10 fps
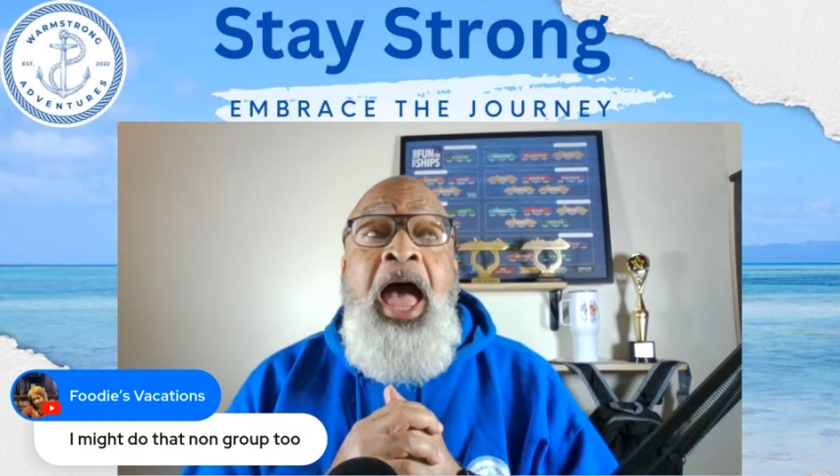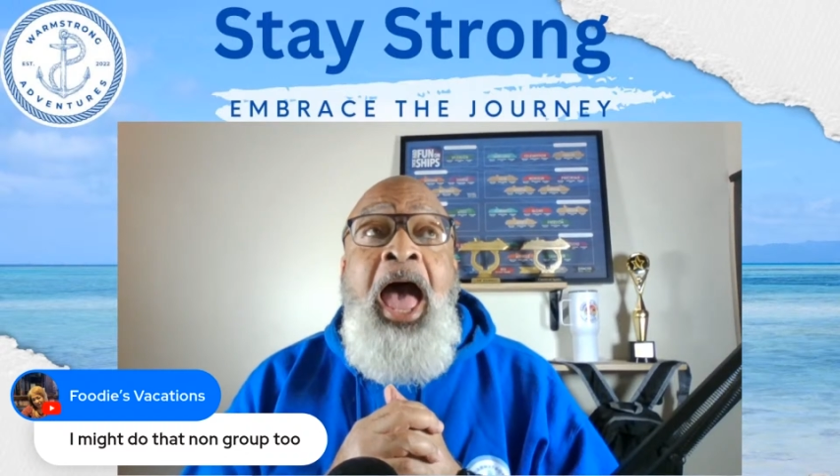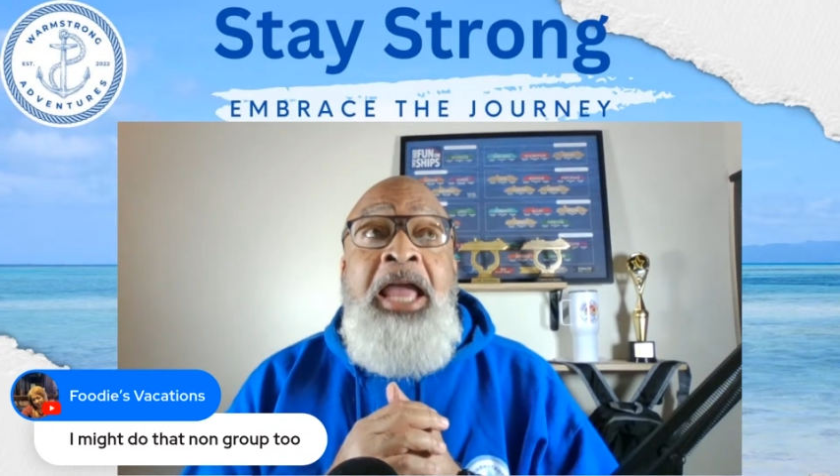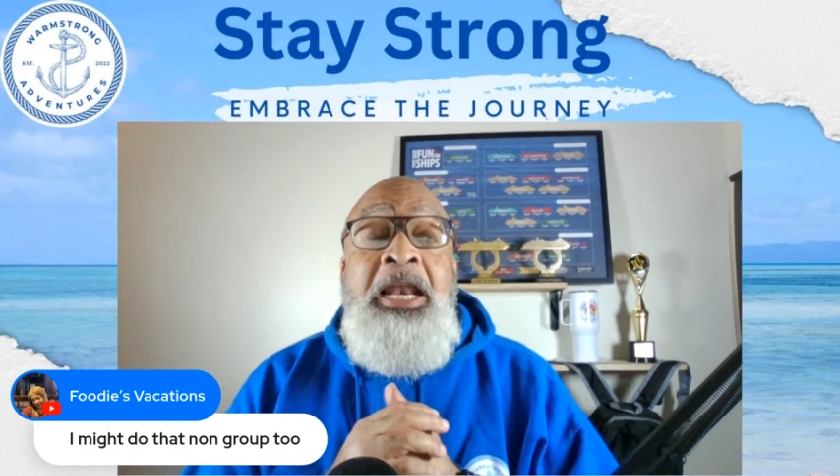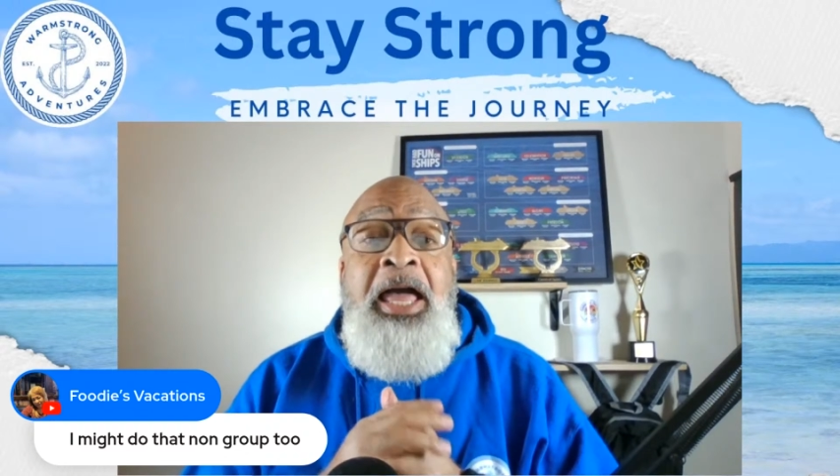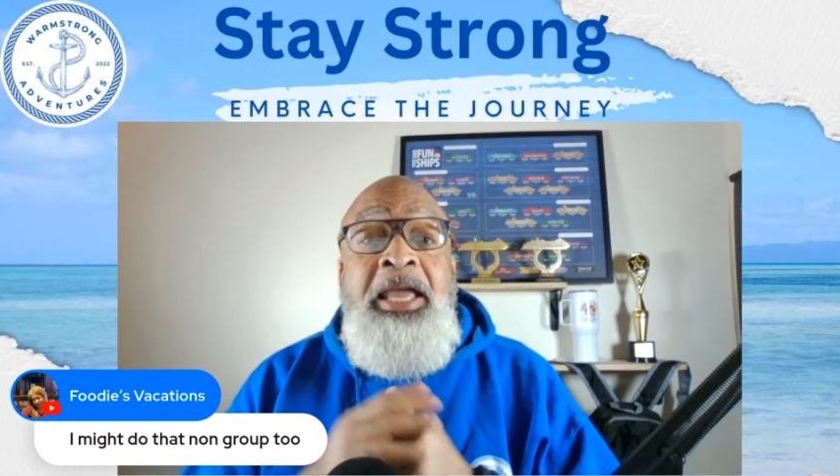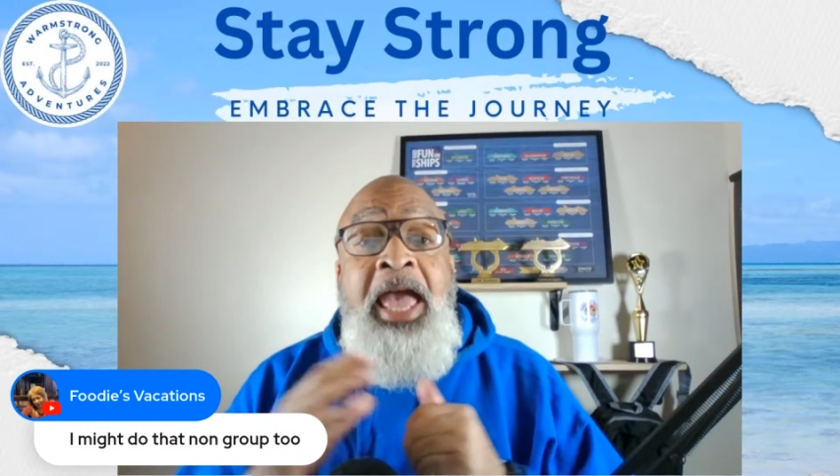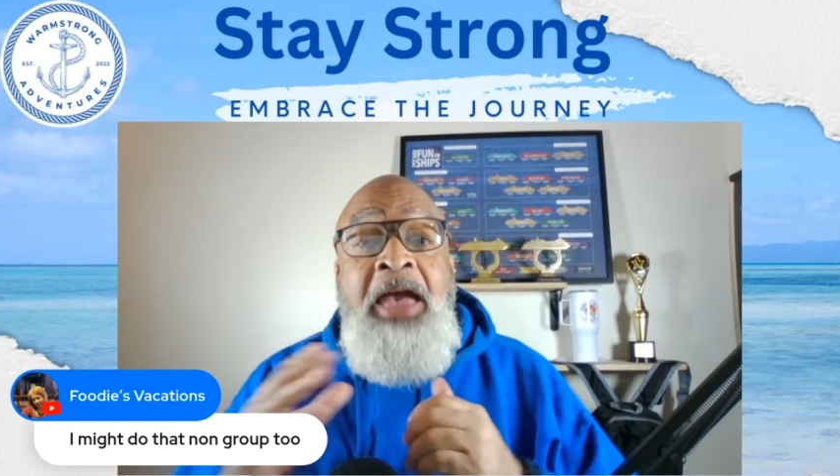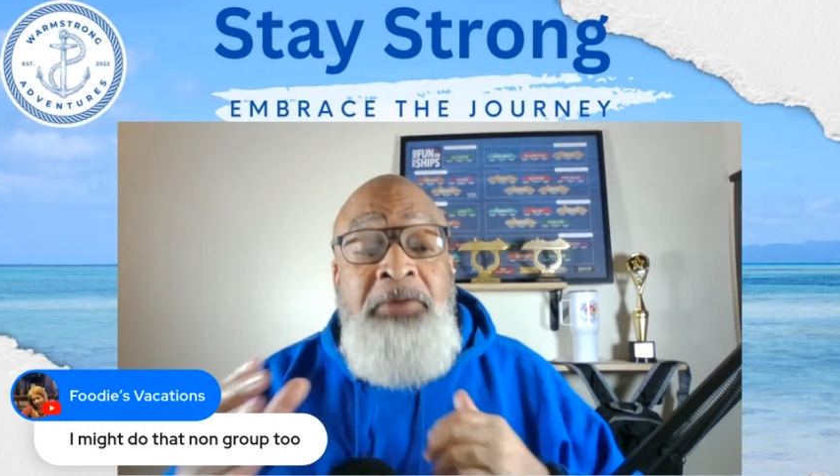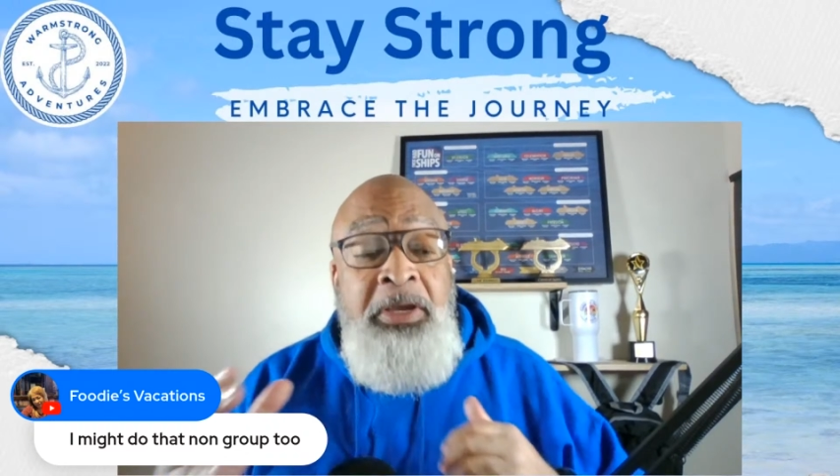I like
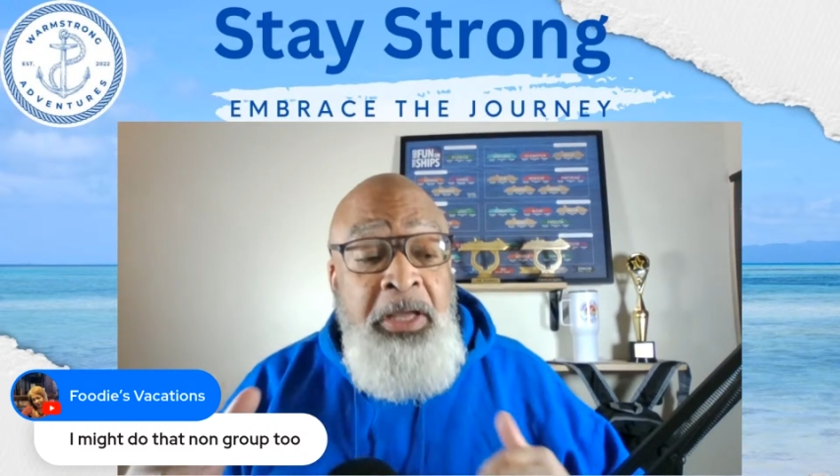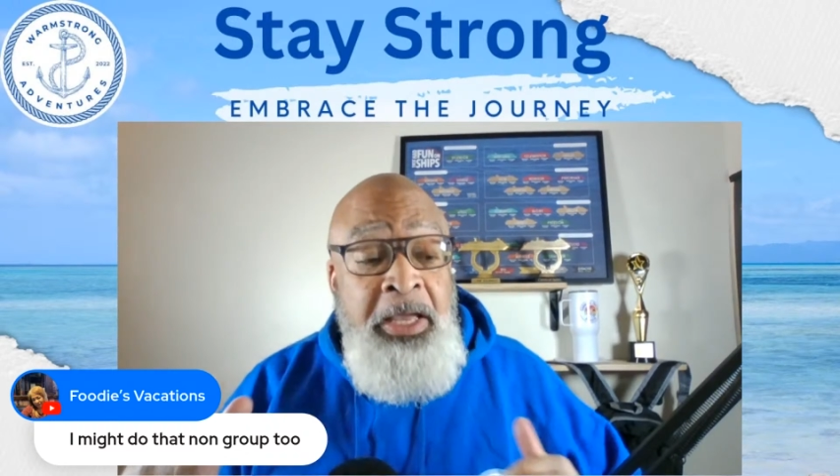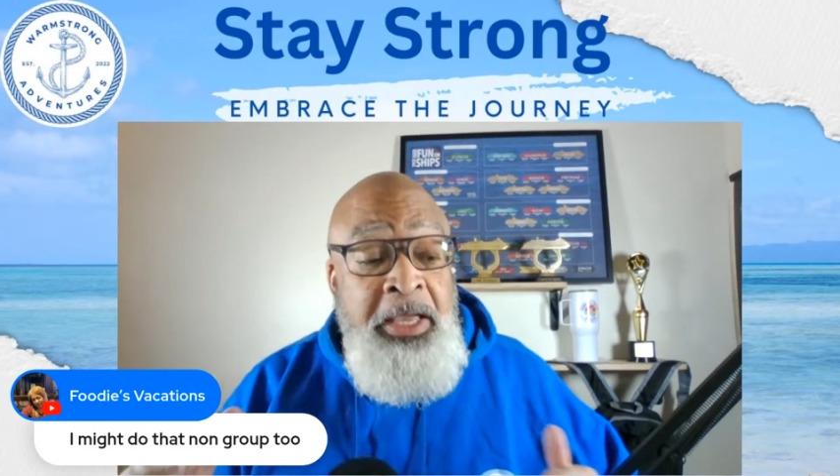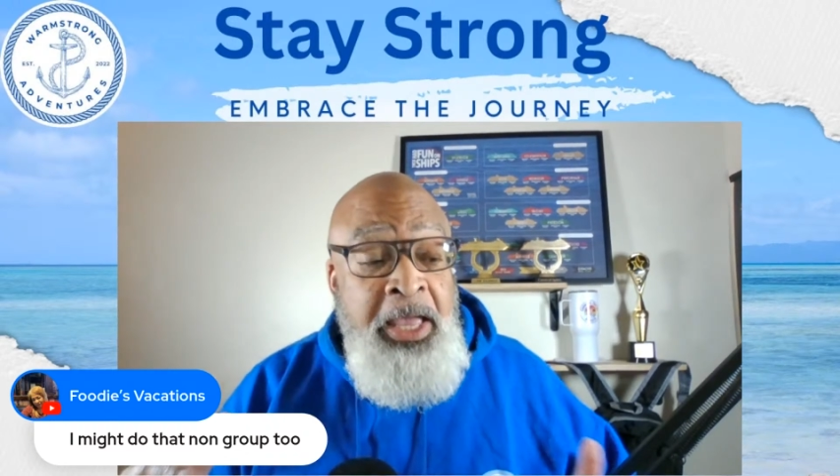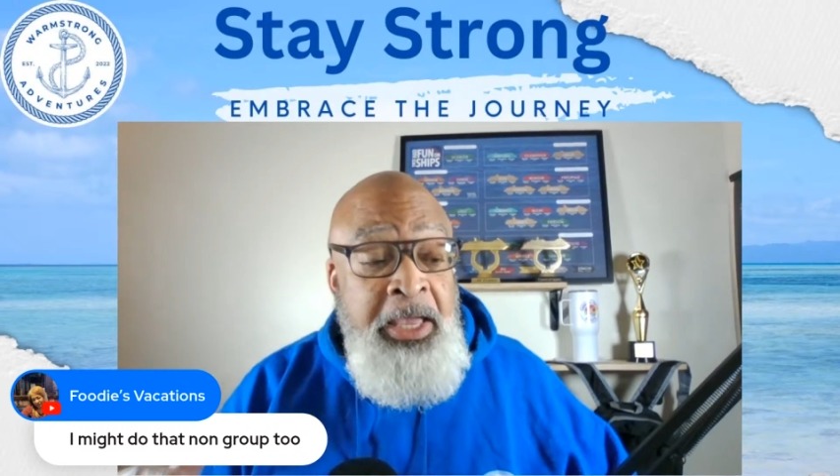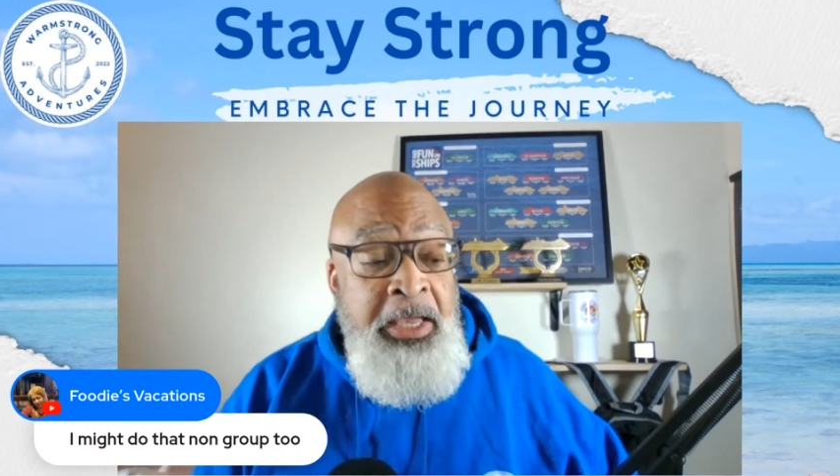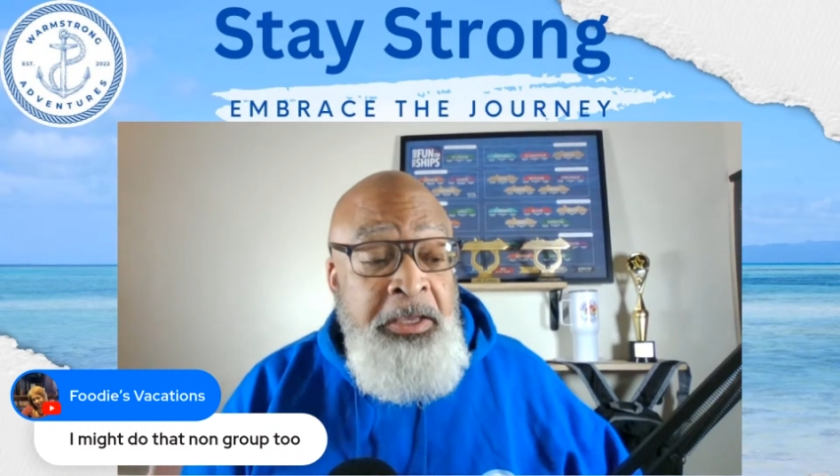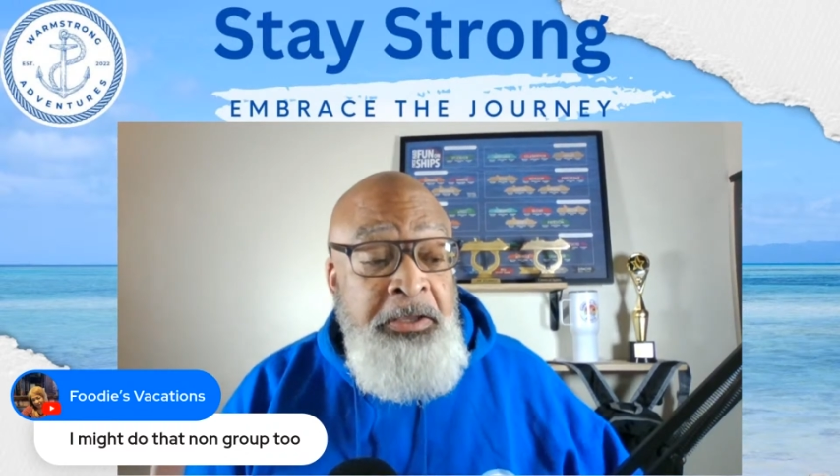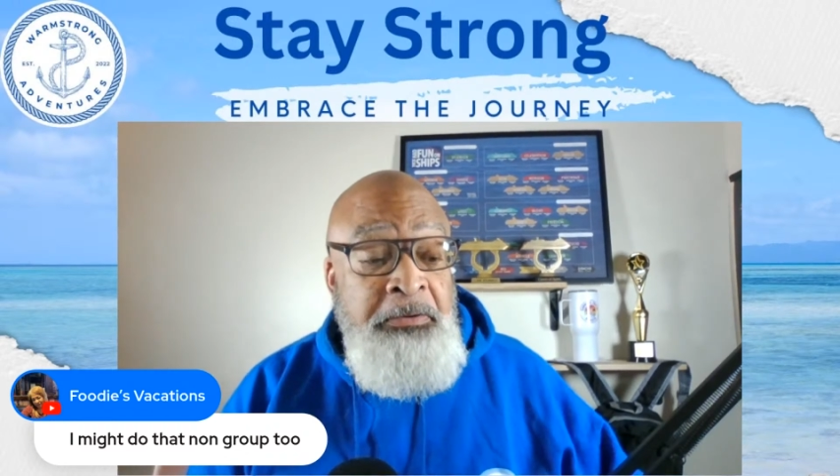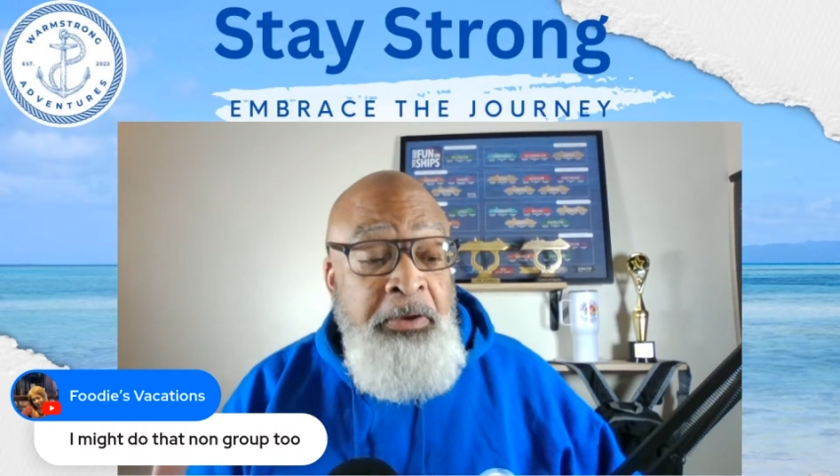having
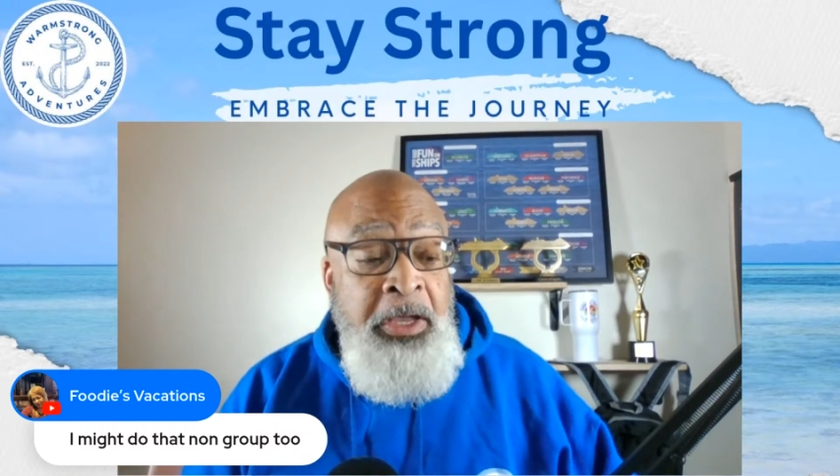a